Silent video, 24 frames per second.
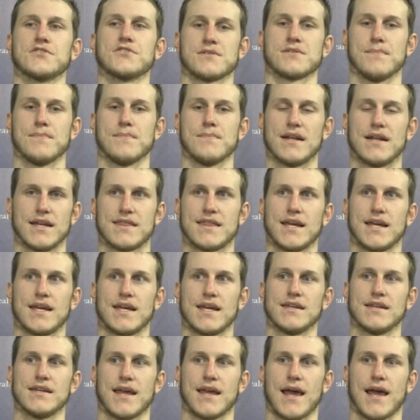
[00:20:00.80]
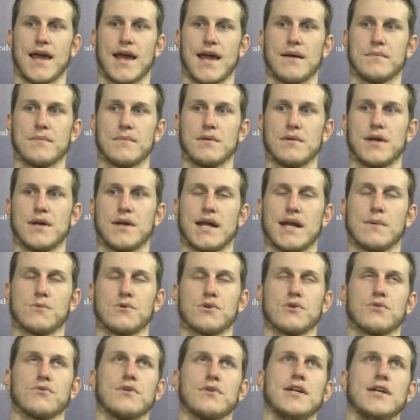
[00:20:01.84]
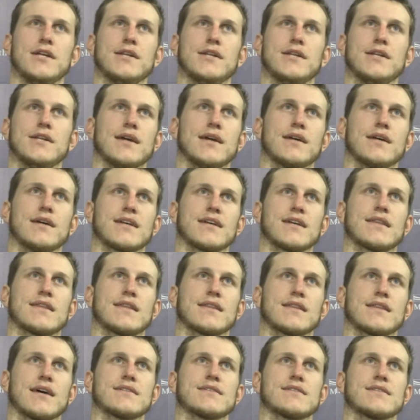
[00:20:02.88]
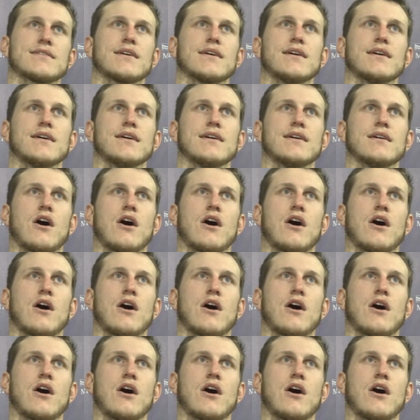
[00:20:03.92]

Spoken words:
just mentally thinking the game and being able to read things, I think that's